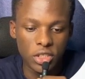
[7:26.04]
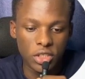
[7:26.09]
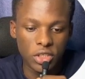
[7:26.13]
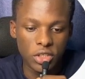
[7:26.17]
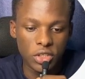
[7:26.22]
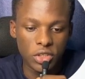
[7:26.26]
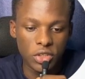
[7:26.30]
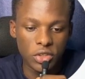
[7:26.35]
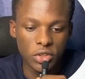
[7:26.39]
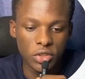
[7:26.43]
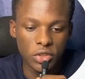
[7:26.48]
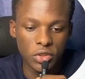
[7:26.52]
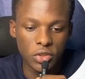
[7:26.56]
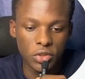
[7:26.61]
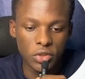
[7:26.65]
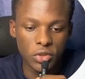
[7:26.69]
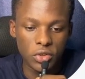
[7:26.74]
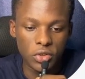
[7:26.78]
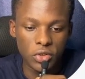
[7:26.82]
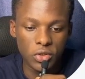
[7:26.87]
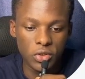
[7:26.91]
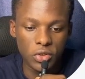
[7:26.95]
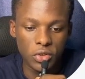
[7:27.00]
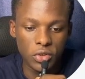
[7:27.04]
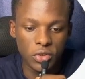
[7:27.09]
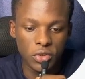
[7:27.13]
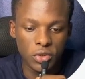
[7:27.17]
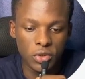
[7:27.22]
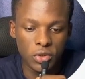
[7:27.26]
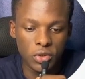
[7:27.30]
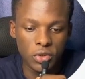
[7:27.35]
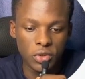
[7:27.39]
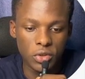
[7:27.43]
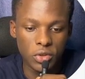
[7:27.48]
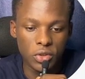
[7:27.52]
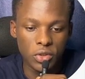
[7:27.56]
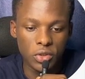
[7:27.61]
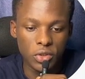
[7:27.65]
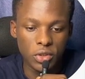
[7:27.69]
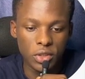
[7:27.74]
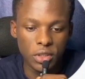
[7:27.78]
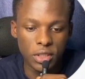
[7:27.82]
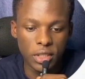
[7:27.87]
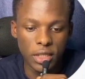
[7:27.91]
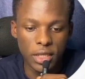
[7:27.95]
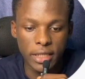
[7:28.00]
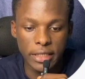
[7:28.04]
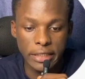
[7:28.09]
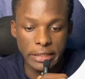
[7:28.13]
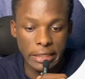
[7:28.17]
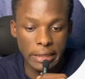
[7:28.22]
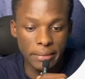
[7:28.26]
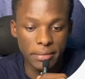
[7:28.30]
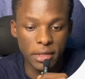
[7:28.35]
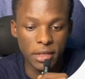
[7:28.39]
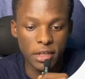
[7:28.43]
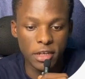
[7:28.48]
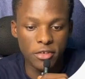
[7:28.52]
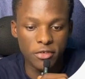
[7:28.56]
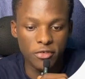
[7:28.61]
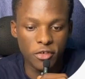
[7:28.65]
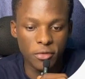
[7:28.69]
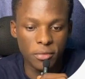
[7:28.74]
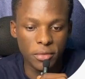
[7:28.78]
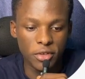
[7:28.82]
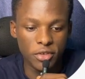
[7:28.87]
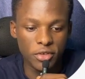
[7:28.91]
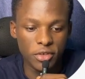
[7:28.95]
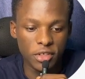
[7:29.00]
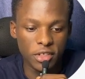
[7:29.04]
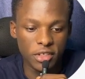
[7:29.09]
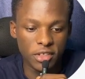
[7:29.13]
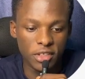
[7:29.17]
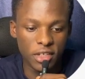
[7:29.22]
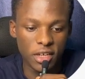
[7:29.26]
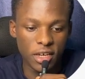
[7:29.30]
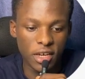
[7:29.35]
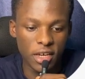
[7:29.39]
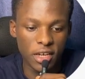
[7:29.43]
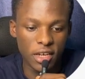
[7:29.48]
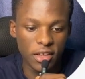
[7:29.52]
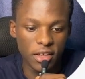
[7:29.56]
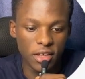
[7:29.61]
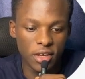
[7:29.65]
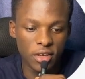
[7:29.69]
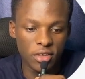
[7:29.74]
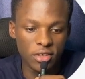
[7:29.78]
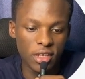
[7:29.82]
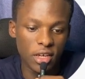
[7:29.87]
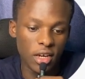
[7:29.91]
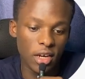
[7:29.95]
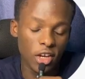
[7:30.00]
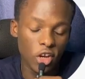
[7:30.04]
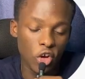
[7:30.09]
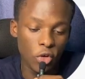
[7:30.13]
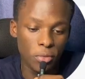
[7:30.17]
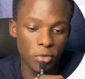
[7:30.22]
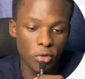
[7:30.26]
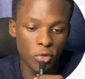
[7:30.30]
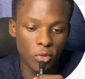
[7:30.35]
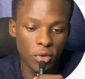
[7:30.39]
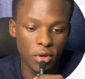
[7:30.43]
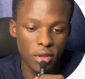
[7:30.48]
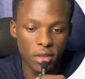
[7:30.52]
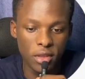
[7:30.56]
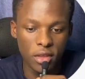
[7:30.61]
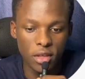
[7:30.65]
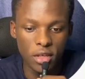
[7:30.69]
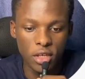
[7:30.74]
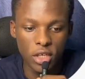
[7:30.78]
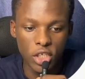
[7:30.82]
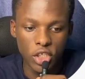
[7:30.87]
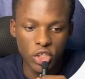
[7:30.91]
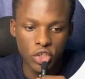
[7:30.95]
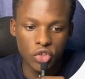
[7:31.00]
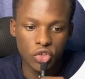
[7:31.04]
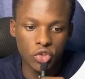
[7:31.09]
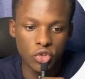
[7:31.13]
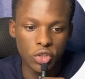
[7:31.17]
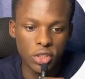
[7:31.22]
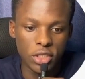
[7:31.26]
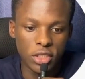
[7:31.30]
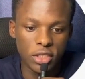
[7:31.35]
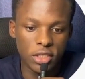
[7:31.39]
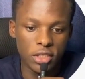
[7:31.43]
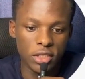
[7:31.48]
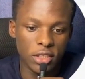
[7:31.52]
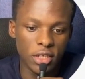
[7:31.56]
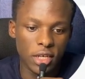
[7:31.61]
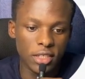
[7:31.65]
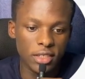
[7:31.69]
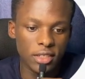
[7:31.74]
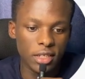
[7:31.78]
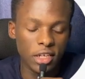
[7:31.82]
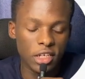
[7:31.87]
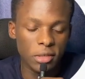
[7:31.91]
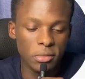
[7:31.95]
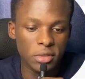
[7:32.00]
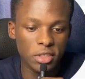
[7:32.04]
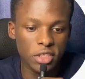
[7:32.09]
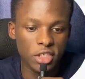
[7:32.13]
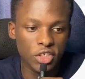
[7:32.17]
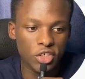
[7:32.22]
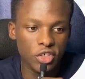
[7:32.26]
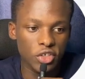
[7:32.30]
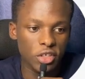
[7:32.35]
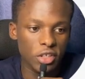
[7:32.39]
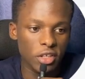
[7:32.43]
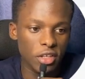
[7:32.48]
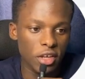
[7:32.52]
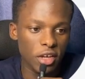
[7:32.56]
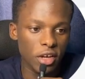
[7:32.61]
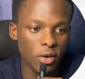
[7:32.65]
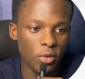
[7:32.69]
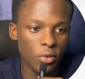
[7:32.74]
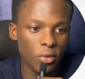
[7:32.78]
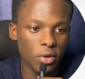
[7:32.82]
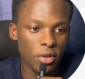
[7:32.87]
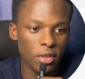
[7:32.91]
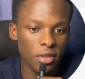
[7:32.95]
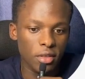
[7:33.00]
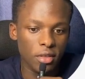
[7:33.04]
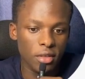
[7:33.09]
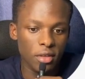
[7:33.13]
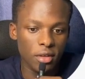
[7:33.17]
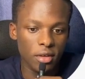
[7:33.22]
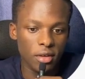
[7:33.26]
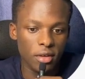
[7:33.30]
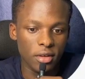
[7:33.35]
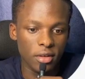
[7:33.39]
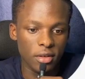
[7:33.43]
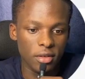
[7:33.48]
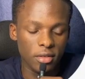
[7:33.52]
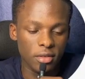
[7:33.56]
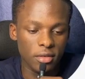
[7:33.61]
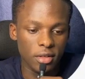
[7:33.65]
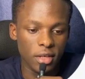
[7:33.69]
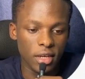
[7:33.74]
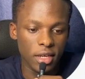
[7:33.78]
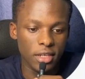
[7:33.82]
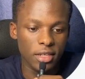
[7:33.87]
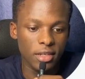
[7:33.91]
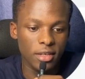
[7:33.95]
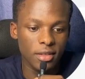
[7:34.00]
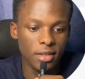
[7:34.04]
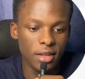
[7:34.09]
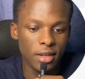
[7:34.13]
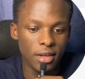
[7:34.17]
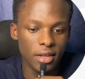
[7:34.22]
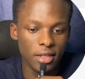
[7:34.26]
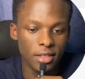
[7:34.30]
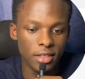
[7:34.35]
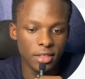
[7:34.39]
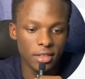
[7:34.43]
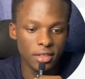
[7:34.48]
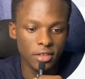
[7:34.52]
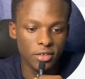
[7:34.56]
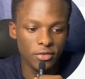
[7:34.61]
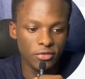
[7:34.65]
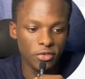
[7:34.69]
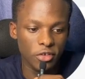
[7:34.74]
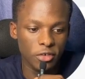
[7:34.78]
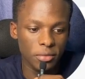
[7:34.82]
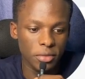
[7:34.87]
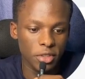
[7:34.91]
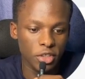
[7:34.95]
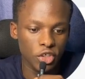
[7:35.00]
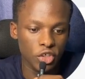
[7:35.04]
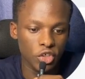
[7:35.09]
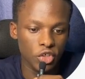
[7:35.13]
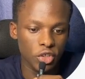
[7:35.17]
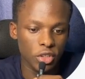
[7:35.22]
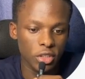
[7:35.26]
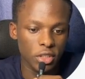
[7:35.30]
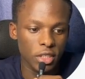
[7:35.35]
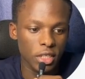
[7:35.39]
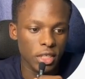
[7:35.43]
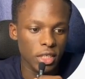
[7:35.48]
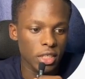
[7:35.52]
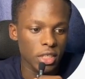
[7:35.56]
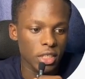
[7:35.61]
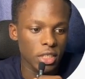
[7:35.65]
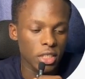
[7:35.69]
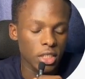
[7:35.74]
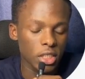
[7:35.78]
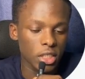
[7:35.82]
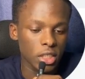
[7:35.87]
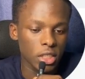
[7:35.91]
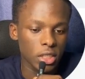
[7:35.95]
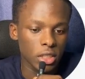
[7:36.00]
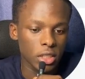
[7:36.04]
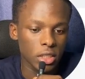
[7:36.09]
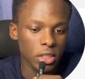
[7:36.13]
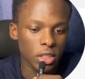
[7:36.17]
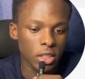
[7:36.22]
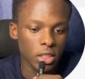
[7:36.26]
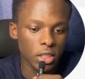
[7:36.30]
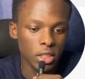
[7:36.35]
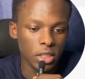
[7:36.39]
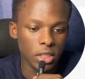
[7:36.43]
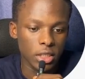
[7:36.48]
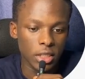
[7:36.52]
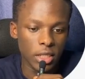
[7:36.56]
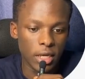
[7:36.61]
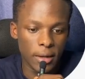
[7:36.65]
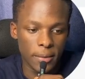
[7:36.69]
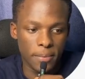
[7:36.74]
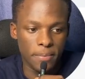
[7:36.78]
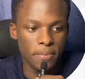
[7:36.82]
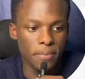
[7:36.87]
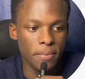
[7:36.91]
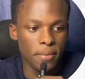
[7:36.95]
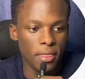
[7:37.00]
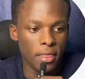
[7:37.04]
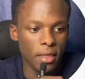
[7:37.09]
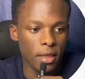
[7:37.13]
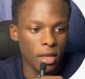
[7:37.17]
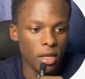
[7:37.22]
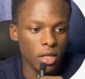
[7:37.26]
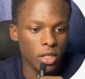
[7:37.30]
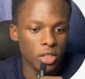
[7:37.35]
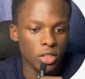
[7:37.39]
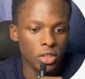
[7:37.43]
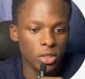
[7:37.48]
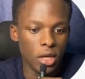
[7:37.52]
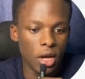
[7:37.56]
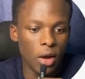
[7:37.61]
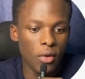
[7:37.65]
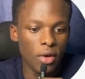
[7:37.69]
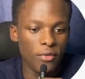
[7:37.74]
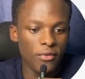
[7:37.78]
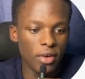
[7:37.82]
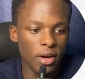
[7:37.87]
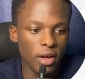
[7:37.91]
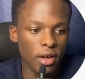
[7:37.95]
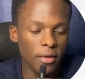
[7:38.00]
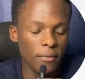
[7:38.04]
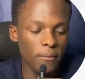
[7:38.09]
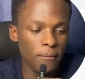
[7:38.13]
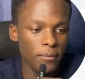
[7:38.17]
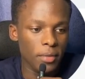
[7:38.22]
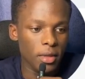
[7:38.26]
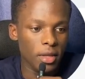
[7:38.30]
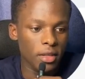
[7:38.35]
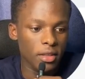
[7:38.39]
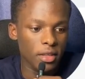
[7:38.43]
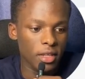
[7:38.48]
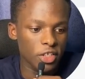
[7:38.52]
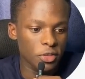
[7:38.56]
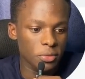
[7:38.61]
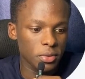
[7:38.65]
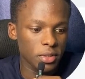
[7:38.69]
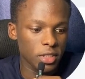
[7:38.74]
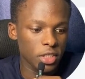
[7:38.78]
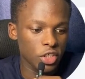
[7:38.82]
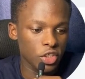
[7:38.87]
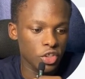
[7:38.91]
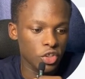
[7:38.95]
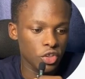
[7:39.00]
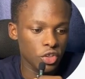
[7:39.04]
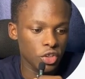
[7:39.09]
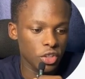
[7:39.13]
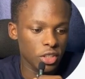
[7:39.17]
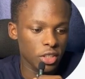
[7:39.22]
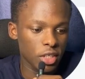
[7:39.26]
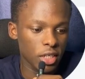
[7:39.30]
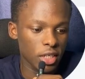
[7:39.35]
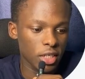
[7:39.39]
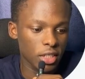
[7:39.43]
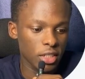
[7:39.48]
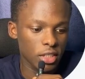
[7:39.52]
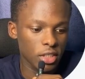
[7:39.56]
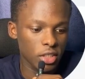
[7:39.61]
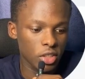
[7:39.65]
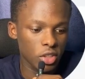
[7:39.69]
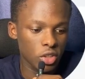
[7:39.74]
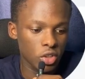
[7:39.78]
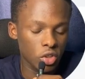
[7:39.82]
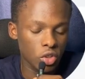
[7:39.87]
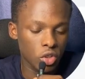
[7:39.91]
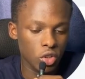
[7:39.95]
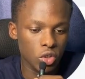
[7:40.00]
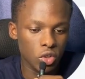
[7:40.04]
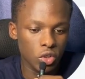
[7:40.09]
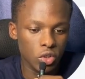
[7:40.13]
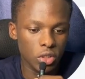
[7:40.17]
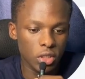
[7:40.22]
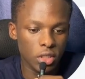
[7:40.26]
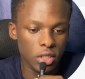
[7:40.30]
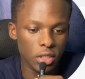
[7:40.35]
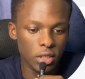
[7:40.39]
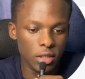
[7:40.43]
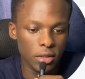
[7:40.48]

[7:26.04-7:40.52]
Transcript: to get updated information. Is there anything else I can help you with? So it has a limitation there with getting the latest information. Yeah. However, there's been a shortcut called